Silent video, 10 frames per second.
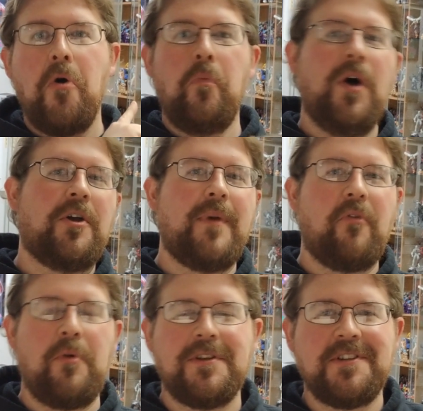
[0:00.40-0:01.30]
Welcome
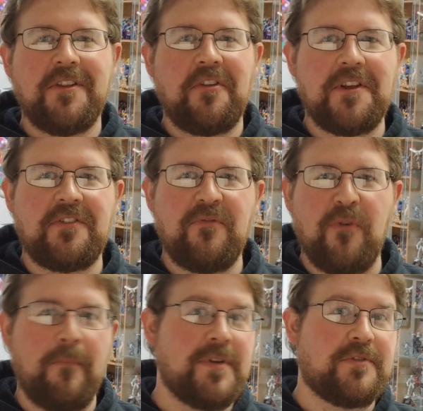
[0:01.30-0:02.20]
everyone to another lesson from
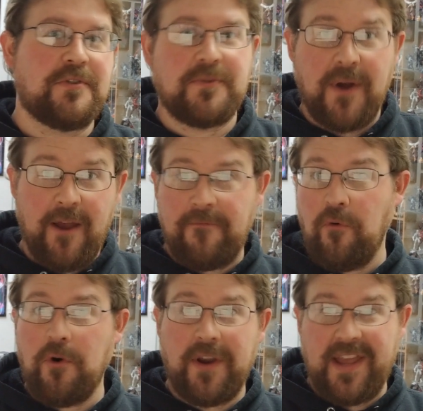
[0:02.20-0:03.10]
Mr. Swank
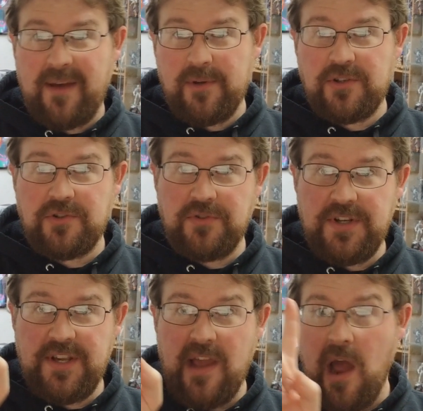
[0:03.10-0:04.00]
for
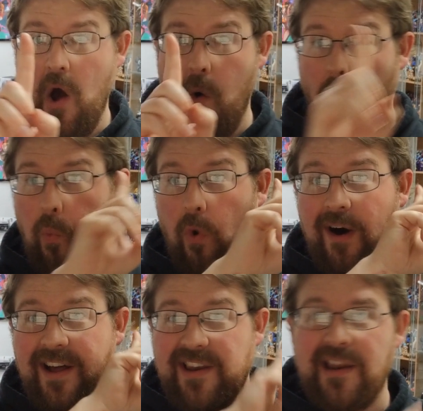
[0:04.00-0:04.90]
Chemistry
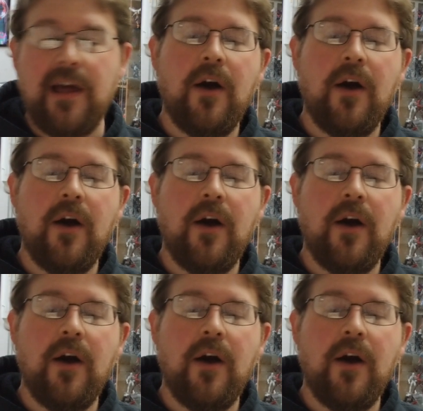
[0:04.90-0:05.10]
1.